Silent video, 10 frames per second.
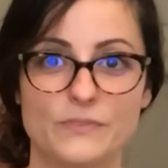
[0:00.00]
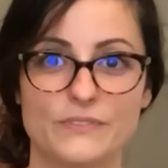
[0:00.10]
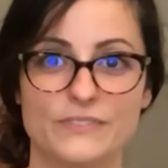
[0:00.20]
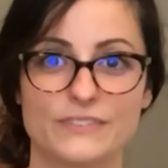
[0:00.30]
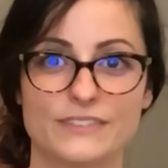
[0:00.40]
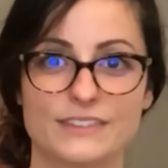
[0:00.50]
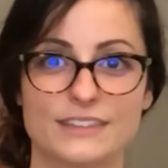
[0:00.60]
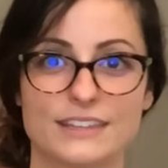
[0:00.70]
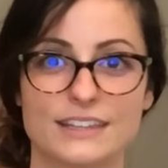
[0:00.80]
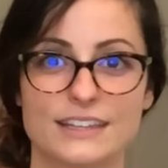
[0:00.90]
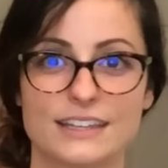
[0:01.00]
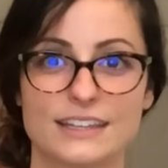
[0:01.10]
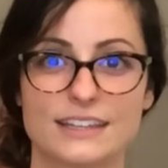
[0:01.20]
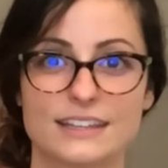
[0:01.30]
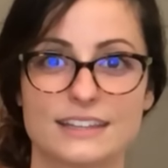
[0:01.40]

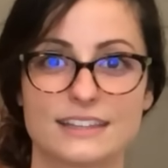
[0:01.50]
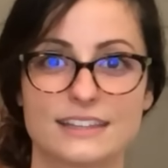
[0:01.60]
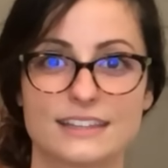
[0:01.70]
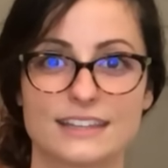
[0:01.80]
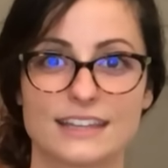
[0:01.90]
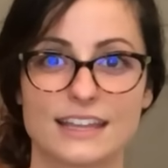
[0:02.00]
[no speech]